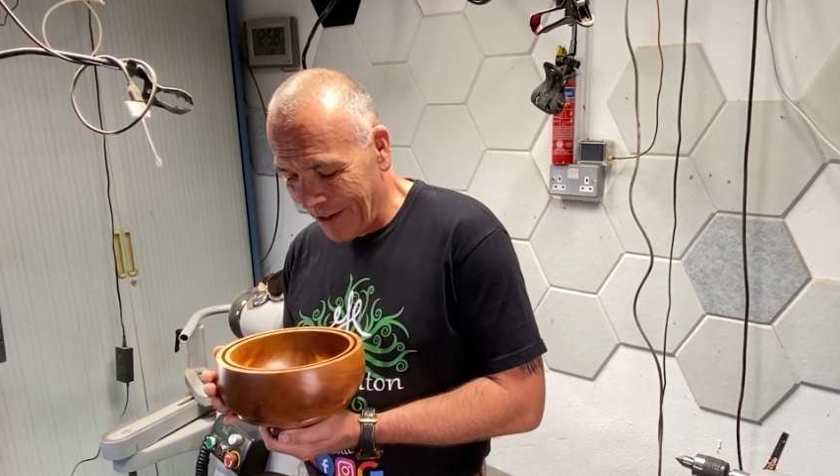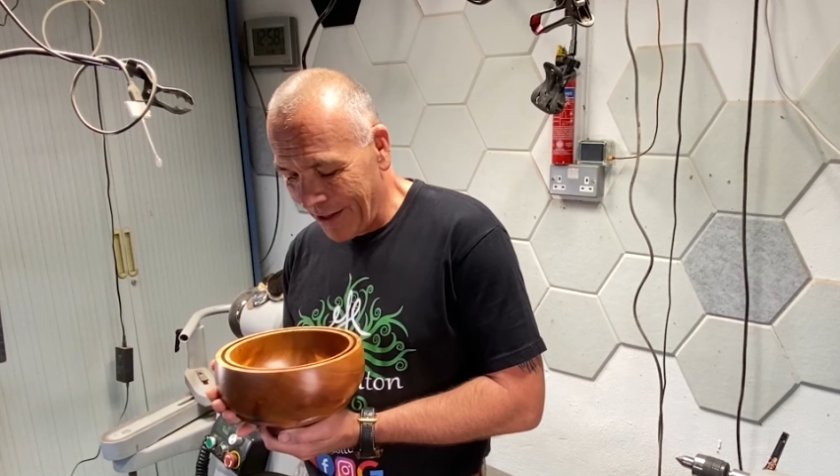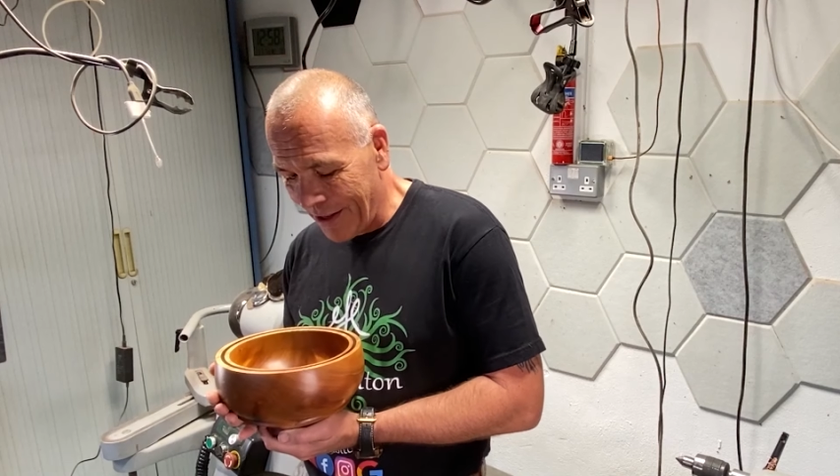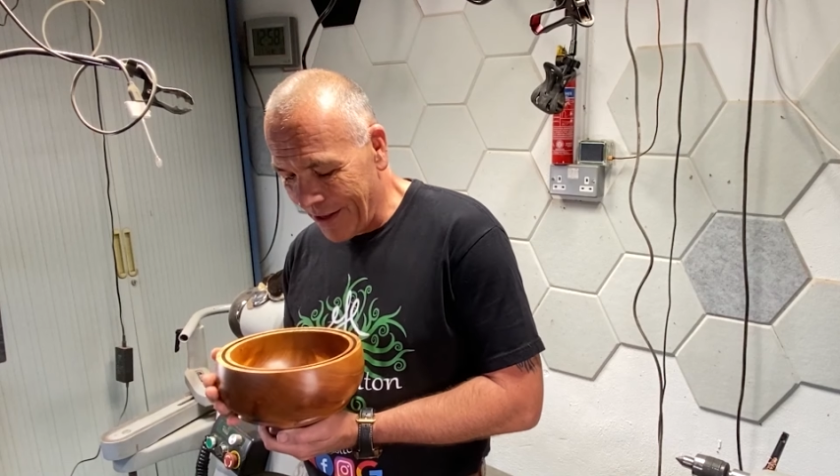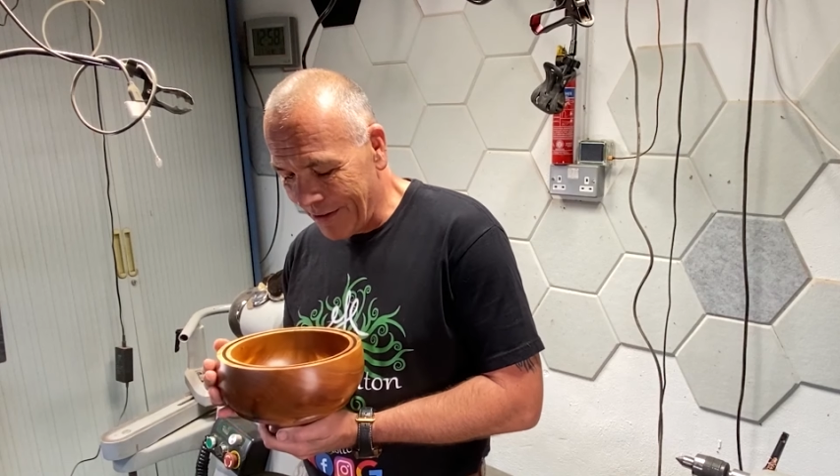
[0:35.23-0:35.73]

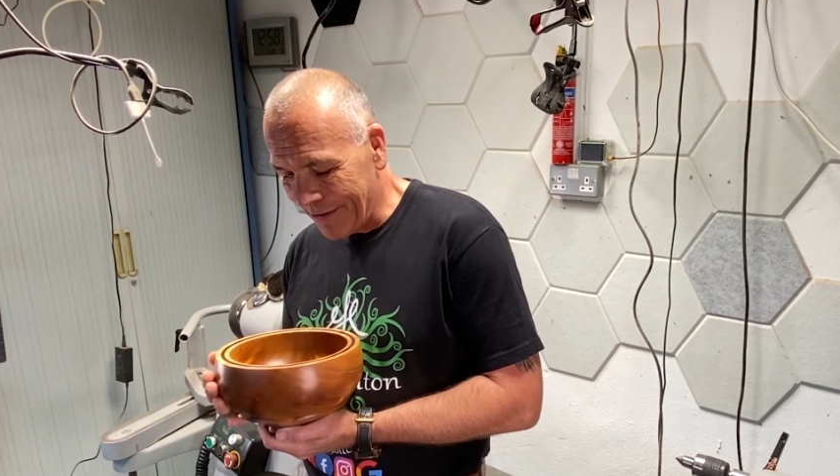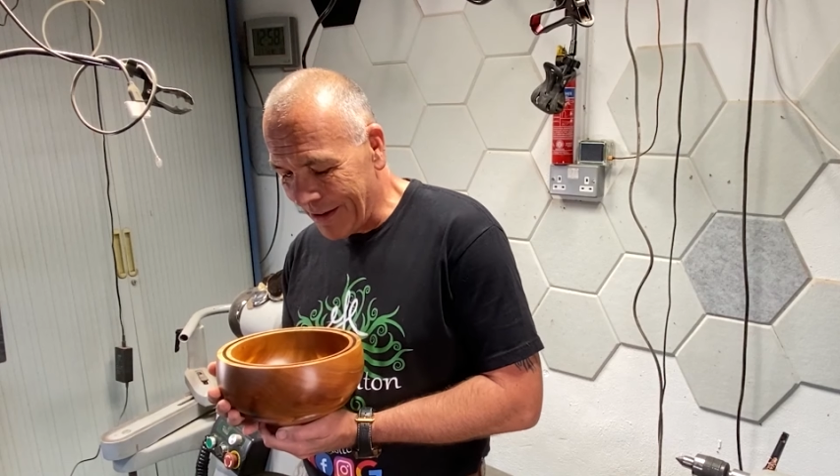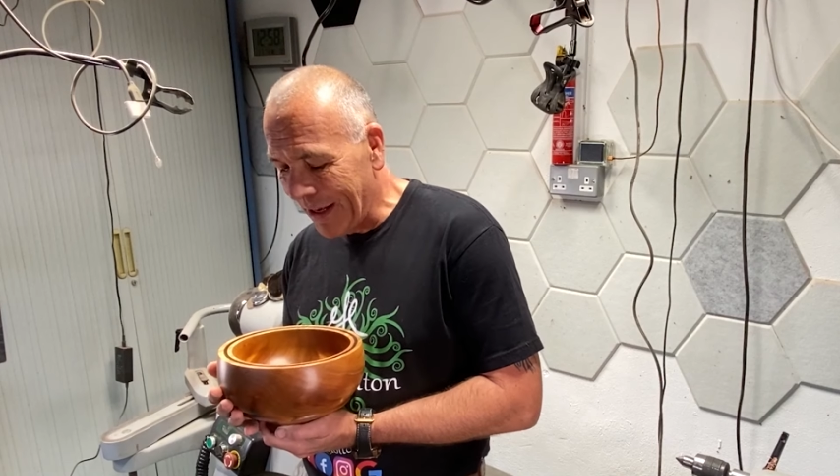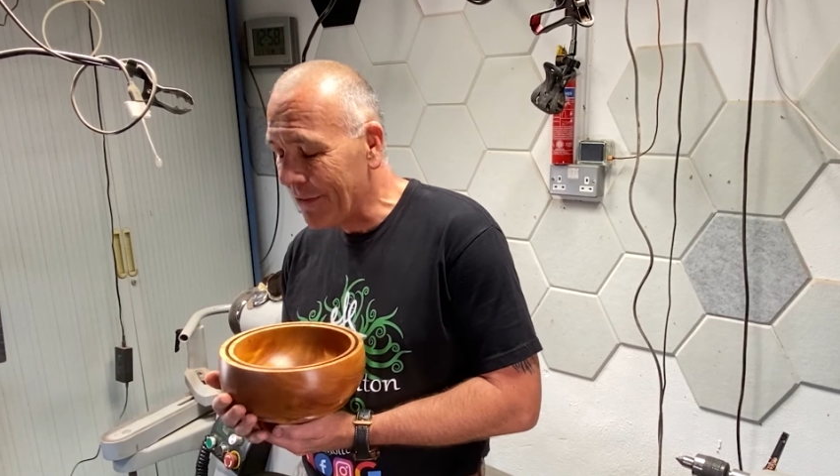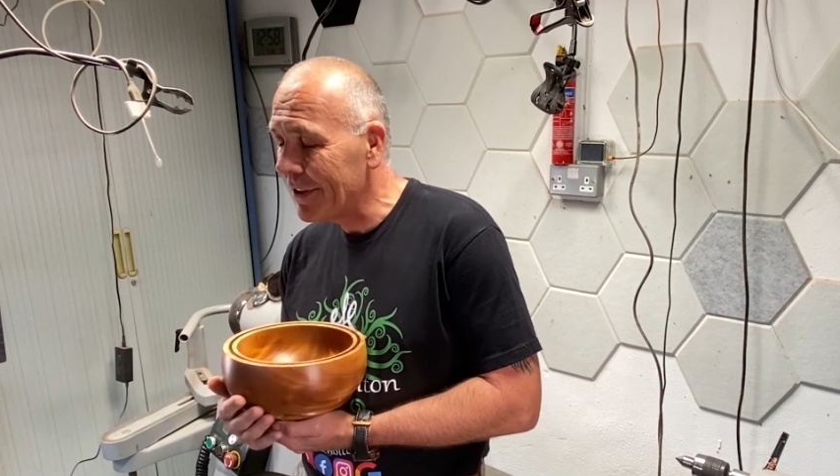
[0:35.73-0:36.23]
I
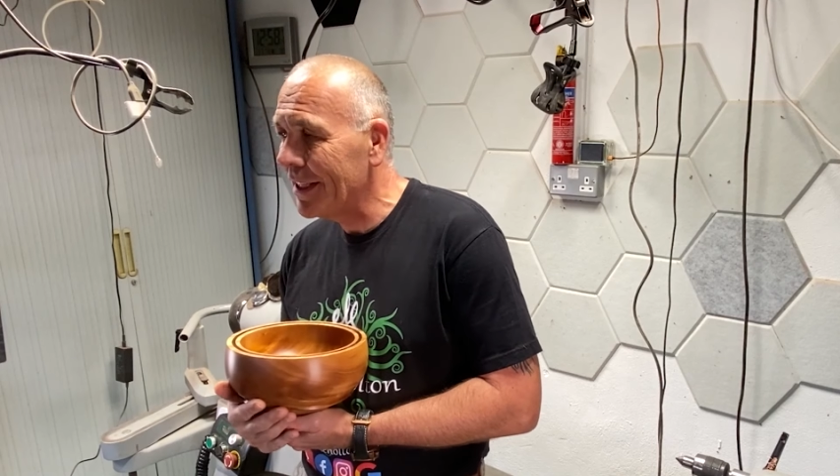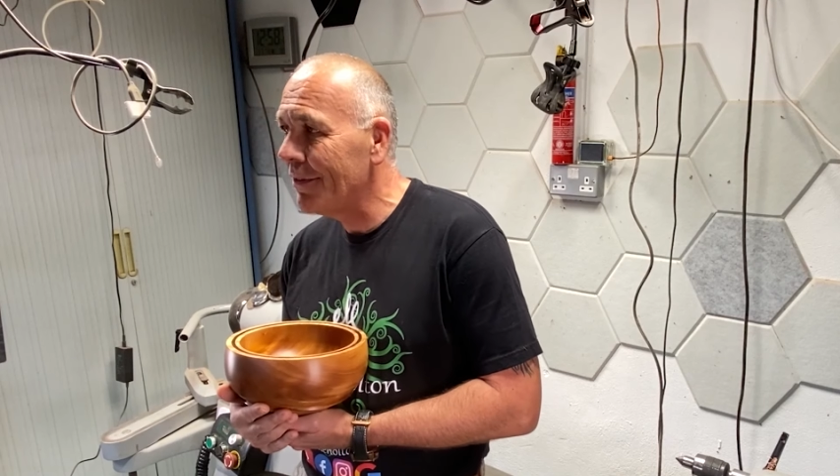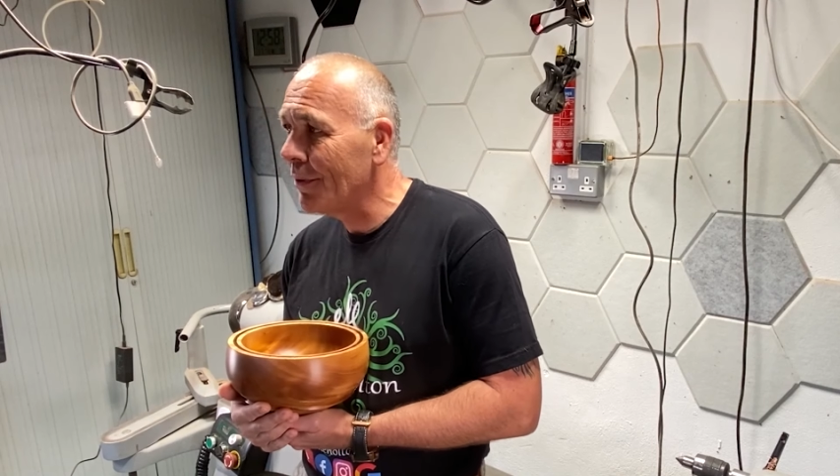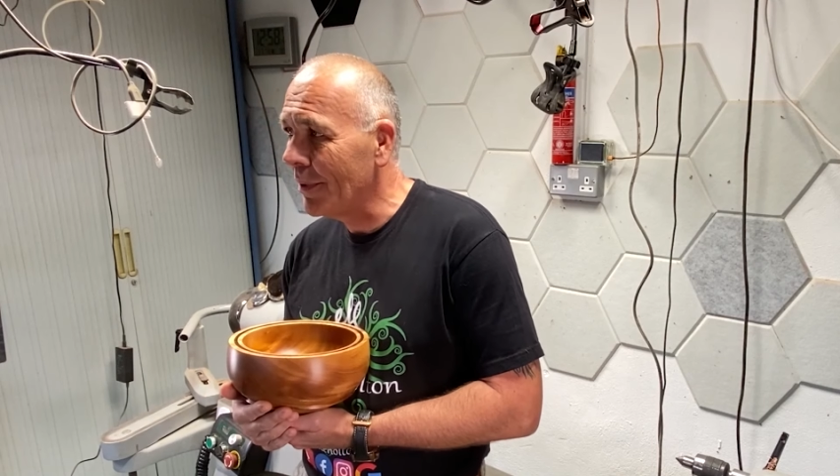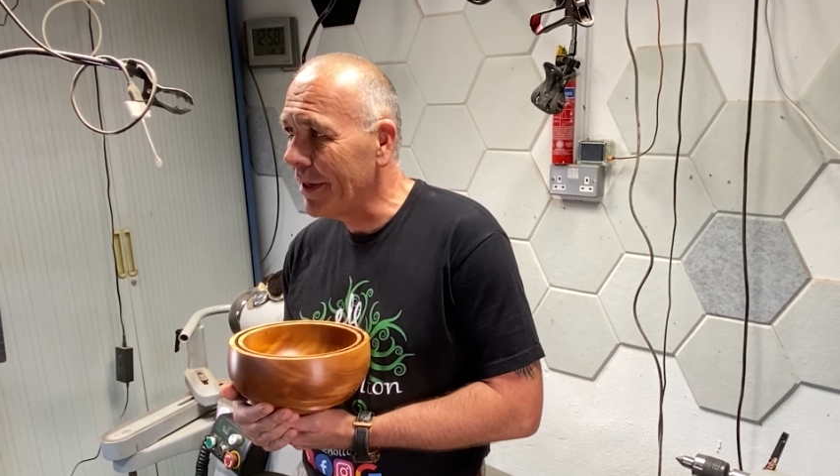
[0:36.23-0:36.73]
have to give it
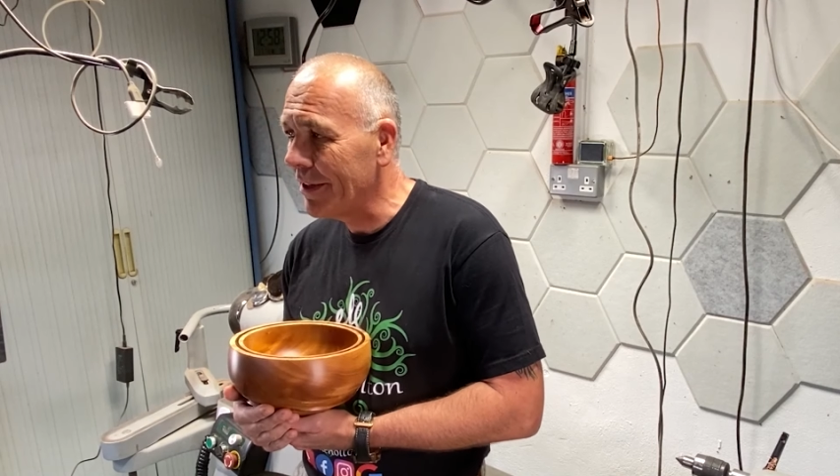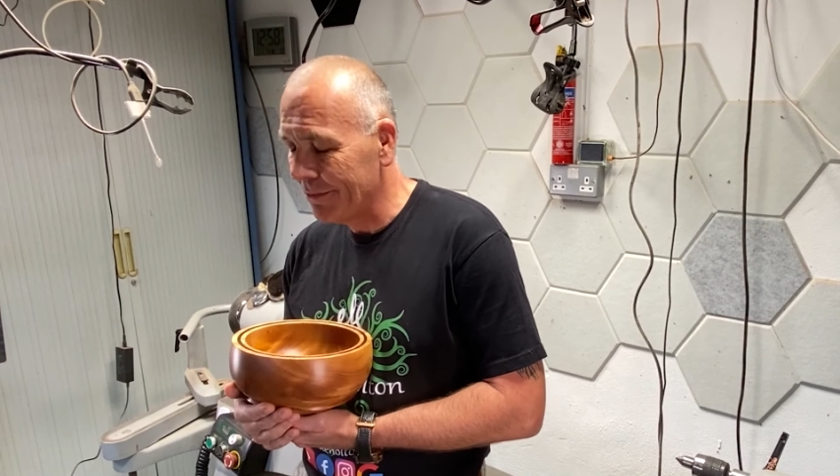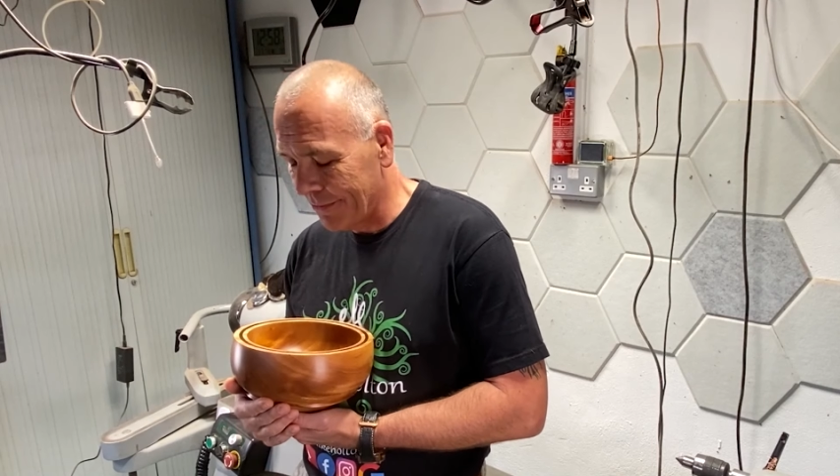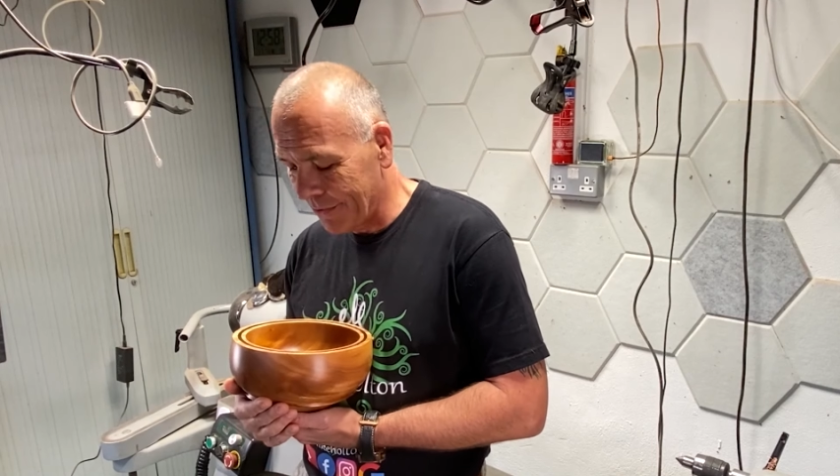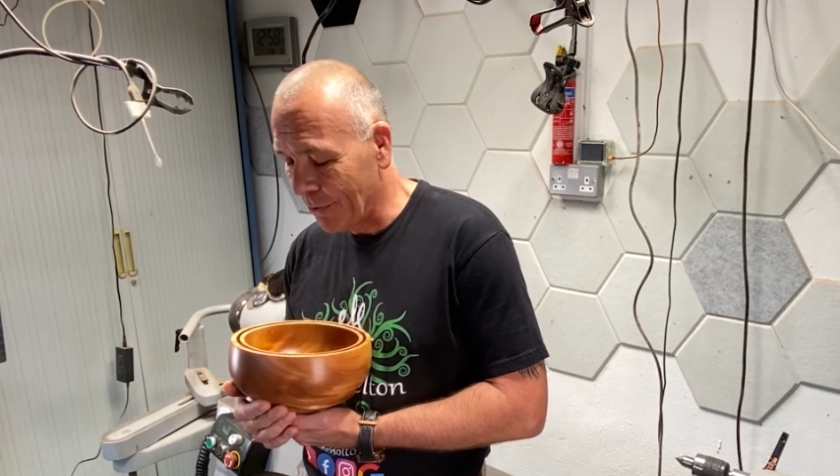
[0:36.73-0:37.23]
away
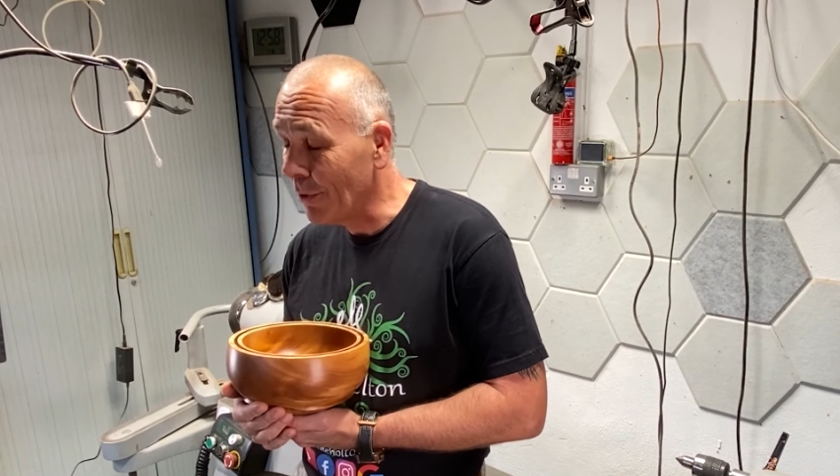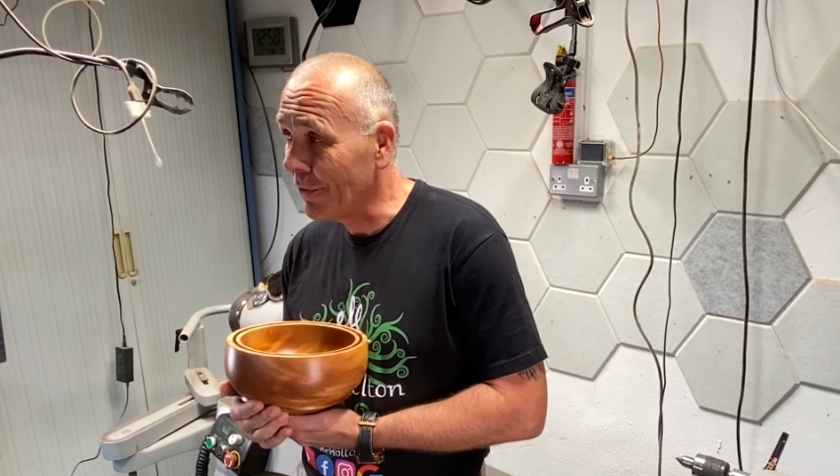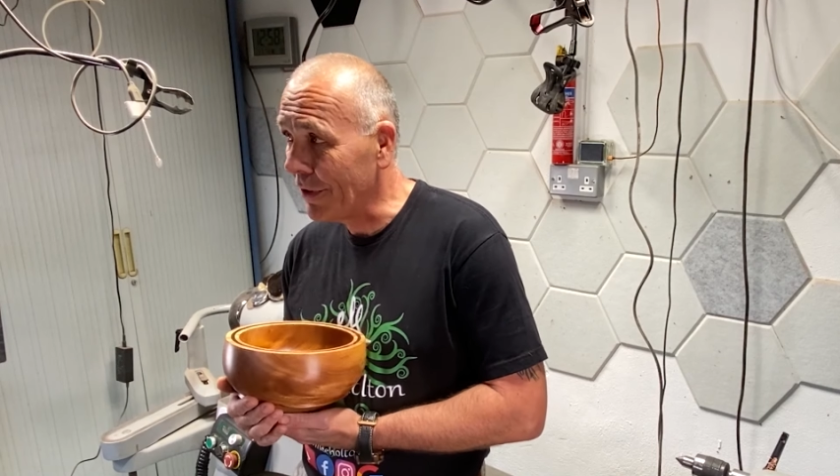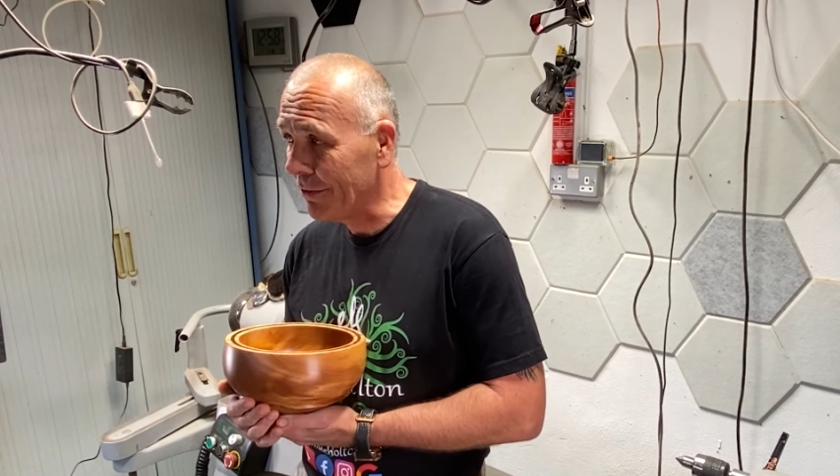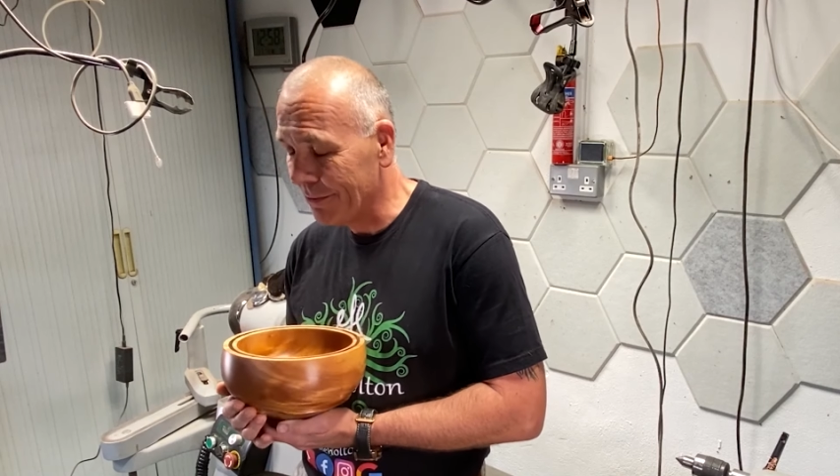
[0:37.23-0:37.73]
to one of you,